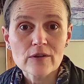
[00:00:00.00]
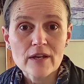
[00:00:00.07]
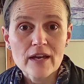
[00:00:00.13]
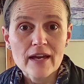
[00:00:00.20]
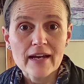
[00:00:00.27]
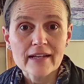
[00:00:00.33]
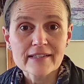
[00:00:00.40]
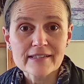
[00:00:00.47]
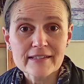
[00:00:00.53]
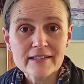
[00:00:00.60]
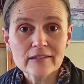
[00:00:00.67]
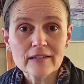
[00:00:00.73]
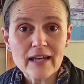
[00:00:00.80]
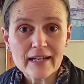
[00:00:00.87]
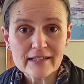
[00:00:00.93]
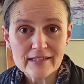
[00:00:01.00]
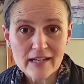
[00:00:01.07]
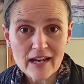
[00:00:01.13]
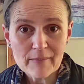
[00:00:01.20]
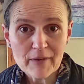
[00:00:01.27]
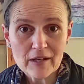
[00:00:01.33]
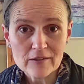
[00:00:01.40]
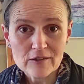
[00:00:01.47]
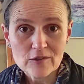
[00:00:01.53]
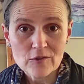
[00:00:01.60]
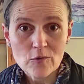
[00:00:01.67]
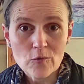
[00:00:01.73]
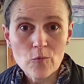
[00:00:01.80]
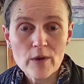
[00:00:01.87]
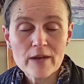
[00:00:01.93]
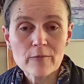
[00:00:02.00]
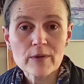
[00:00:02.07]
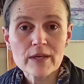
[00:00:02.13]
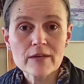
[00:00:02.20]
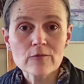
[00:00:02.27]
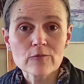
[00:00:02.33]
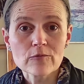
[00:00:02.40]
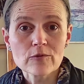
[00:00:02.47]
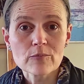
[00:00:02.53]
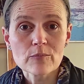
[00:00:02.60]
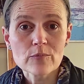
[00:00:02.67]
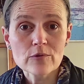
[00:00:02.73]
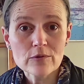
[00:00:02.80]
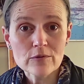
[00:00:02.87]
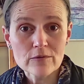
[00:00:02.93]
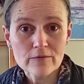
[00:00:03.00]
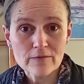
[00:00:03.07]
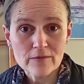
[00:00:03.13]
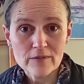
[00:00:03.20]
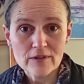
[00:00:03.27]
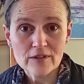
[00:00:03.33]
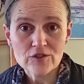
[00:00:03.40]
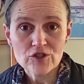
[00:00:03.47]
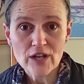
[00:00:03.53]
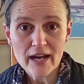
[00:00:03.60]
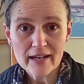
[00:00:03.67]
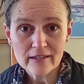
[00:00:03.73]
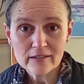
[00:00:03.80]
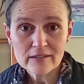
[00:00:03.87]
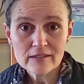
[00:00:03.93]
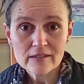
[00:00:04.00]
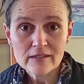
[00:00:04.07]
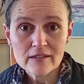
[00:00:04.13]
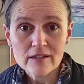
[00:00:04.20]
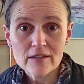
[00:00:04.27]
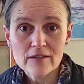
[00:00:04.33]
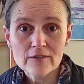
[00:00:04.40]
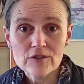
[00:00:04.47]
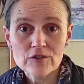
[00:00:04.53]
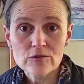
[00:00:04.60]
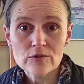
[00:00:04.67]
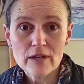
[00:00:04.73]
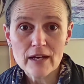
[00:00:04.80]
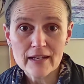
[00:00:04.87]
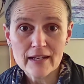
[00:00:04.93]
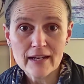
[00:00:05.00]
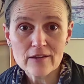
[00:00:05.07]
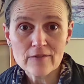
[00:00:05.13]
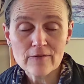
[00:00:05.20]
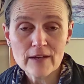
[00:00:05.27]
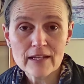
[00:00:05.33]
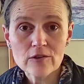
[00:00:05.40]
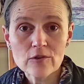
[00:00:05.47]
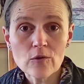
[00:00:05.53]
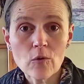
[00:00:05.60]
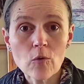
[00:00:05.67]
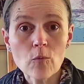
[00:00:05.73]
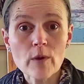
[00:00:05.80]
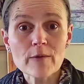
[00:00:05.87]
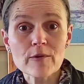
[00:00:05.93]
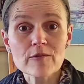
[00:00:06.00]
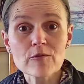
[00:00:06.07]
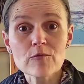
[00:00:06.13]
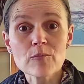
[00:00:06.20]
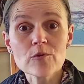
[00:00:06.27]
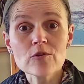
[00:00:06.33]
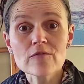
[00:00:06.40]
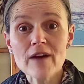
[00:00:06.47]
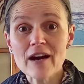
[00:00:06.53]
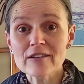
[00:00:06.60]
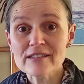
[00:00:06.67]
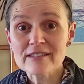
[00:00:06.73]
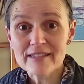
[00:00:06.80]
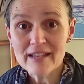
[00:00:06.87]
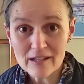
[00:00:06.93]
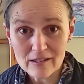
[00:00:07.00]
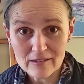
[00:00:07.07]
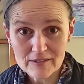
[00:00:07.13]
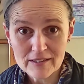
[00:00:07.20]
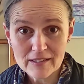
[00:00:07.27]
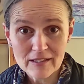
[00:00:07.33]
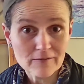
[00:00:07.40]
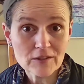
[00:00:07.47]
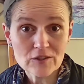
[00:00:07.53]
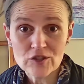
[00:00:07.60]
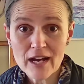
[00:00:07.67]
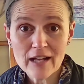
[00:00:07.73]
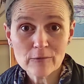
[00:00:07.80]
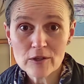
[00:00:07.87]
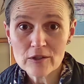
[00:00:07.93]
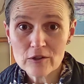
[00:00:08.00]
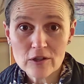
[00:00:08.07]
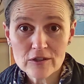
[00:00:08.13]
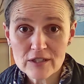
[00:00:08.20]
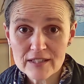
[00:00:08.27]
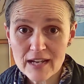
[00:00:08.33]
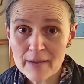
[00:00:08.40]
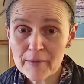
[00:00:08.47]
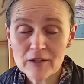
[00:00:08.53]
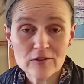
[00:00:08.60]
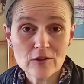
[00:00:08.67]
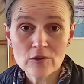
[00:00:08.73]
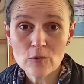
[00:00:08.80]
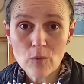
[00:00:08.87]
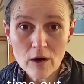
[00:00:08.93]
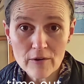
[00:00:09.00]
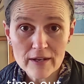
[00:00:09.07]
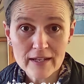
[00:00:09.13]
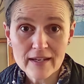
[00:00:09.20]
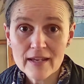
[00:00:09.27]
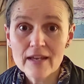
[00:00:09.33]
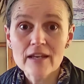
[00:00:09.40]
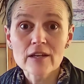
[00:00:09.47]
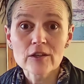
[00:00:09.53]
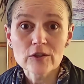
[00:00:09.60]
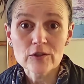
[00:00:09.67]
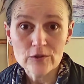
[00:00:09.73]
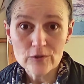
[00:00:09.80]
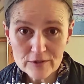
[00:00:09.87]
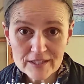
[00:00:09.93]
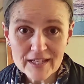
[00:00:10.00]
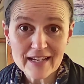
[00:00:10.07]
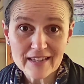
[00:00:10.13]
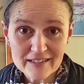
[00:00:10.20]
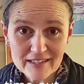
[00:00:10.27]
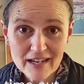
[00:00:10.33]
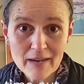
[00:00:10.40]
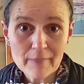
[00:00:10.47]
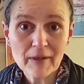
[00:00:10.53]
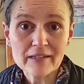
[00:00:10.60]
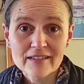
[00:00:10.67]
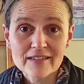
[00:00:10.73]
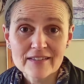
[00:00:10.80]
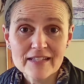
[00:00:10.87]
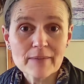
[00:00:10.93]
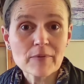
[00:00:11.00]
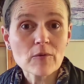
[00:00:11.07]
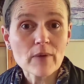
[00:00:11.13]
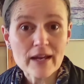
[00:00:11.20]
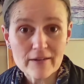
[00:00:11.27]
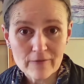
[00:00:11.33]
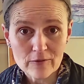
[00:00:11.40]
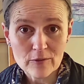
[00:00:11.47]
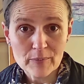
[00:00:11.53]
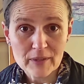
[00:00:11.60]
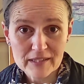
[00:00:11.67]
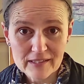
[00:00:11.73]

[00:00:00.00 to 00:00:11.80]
a skill like timeout, where we remove the child to another venue or we remove ourselves. If the child won't go to timeout, don't worry. You take the timeout, step away for a bit.